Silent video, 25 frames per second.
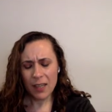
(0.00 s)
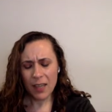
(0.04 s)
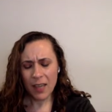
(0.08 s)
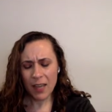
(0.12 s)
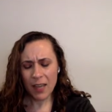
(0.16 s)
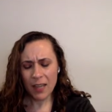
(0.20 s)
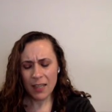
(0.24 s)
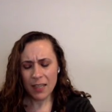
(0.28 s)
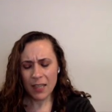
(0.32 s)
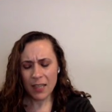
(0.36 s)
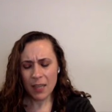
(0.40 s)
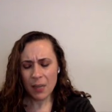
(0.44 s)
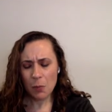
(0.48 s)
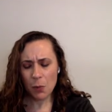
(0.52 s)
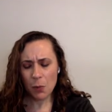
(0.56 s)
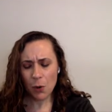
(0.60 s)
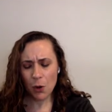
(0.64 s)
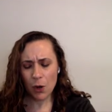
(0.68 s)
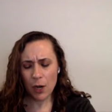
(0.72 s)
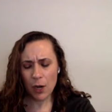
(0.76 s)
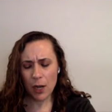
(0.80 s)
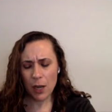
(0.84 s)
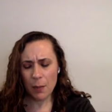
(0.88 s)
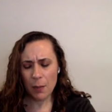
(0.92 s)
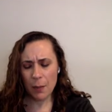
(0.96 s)
Can't I
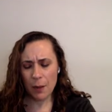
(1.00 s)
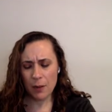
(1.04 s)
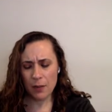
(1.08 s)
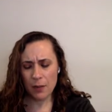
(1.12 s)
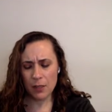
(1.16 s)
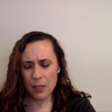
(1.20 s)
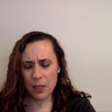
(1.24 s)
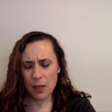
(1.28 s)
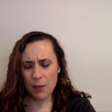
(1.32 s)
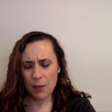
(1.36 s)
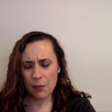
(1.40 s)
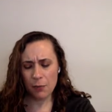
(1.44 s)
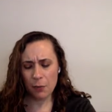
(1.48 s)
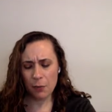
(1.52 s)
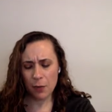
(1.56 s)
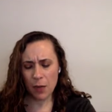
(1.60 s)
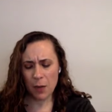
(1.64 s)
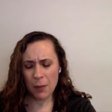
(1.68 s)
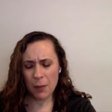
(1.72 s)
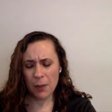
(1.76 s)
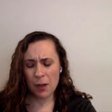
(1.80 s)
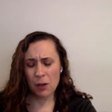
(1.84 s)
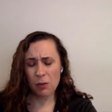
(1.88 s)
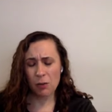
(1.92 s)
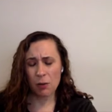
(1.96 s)
worry about stuff when
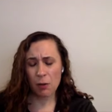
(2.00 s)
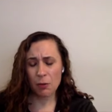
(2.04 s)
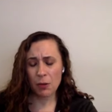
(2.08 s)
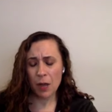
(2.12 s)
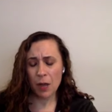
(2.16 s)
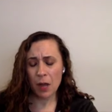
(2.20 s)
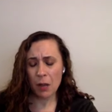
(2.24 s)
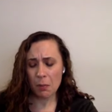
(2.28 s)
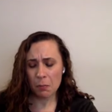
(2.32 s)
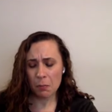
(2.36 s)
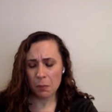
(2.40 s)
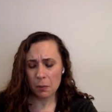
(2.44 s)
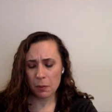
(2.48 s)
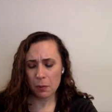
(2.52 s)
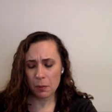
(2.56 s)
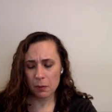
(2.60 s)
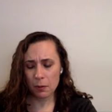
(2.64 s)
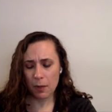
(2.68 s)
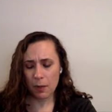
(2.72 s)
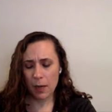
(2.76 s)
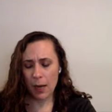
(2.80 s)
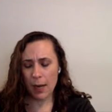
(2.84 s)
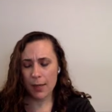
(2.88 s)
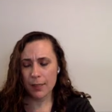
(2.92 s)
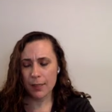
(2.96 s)
I'm a grown up?
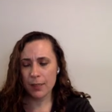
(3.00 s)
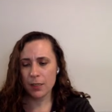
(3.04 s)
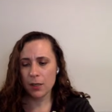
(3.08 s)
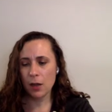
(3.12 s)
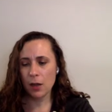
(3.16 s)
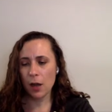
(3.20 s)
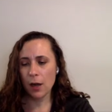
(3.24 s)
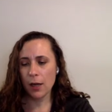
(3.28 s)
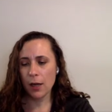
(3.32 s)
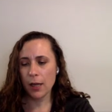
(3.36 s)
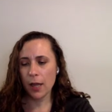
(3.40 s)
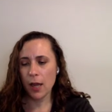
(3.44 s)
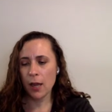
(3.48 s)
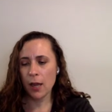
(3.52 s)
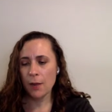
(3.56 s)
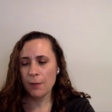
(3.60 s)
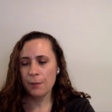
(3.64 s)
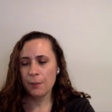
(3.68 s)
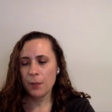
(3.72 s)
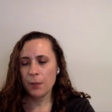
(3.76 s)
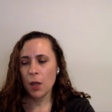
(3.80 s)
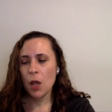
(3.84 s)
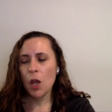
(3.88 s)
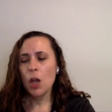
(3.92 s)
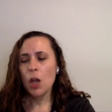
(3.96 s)
asked Nadia.
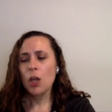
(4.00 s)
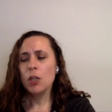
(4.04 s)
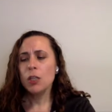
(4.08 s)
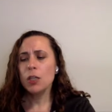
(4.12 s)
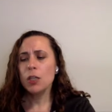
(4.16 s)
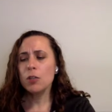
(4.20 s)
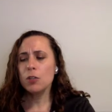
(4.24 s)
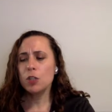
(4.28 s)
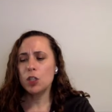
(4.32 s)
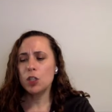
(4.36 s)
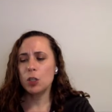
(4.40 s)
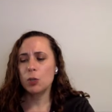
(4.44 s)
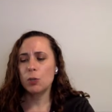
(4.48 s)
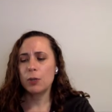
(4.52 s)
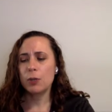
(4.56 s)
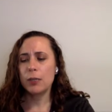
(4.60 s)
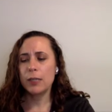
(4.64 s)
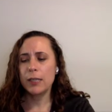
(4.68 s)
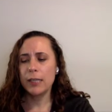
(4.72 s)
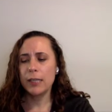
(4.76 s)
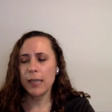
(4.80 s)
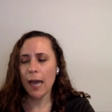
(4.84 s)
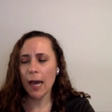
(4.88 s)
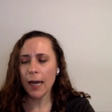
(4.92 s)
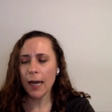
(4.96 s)
Don't you
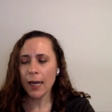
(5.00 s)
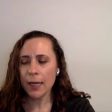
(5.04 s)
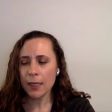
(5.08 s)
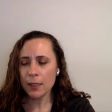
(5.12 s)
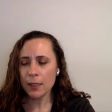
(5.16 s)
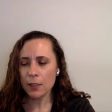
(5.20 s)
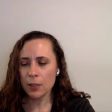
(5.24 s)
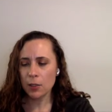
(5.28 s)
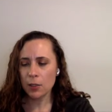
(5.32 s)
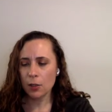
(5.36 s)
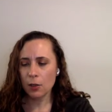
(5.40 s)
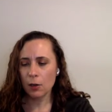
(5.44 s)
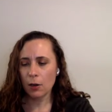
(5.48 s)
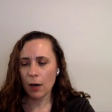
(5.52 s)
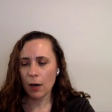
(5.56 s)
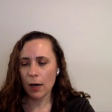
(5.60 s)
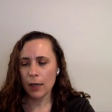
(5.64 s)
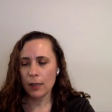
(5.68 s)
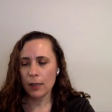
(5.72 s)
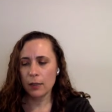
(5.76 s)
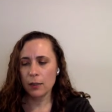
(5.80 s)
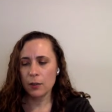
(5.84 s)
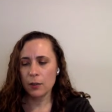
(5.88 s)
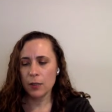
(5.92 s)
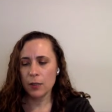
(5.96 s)
get it?
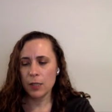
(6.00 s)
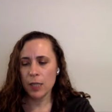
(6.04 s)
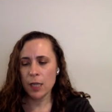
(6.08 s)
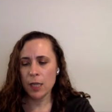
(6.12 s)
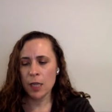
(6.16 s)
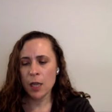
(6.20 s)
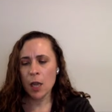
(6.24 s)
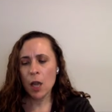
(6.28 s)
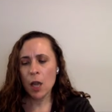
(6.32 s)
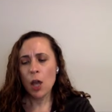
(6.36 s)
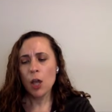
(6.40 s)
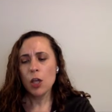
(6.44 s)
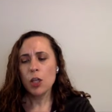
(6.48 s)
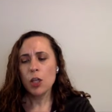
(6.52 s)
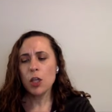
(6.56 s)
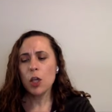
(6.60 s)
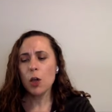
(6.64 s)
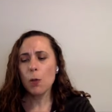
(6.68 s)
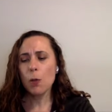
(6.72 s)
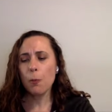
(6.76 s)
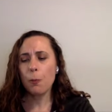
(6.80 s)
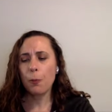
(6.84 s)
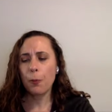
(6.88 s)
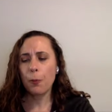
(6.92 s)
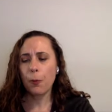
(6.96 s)
cried Lucy.
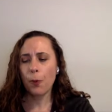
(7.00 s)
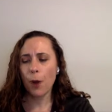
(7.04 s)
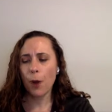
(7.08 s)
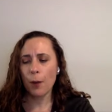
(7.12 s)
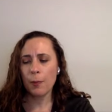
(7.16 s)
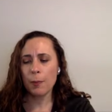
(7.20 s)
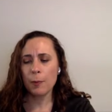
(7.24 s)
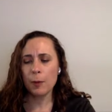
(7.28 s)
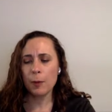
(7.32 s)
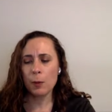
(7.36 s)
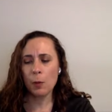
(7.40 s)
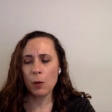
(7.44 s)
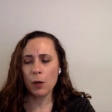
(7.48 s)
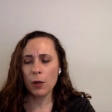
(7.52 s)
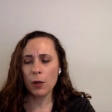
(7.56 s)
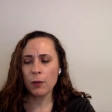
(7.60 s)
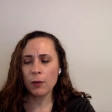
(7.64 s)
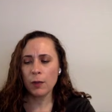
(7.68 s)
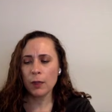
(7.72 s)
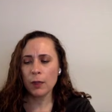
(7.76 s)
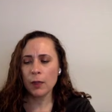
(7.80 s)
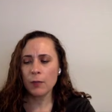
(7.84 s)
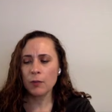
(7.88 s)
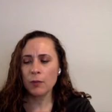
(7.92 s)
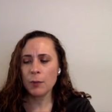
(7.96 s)
You probably won't
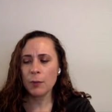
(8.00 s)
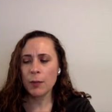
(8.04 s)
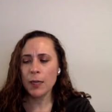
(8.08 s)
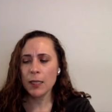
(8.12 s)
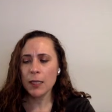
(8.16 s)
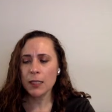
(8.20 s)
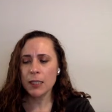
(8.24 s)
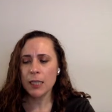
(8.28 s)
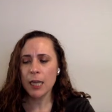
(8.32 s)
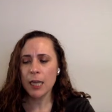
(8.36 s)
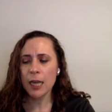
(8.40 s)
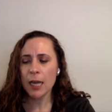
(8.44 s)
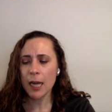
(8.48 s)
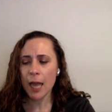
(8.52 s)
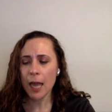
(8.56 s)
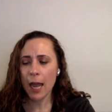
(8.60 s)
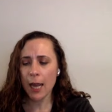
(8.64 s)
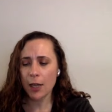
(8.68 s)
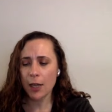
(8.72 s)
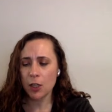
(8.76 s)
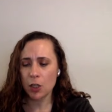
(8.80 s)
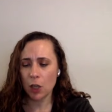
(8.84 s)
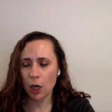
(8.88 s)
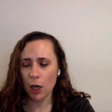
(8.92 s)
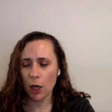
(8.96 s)
even live to be a
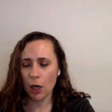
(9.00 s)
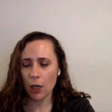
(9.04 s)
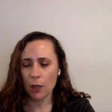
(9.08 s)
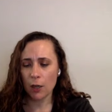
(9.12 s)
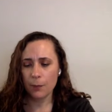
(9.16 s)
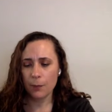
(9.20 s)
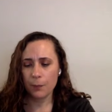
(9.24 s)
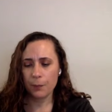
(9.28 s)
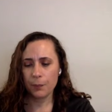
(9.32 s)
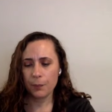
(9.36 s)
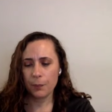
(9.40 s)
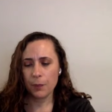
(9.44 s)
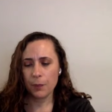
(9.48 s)
teenager.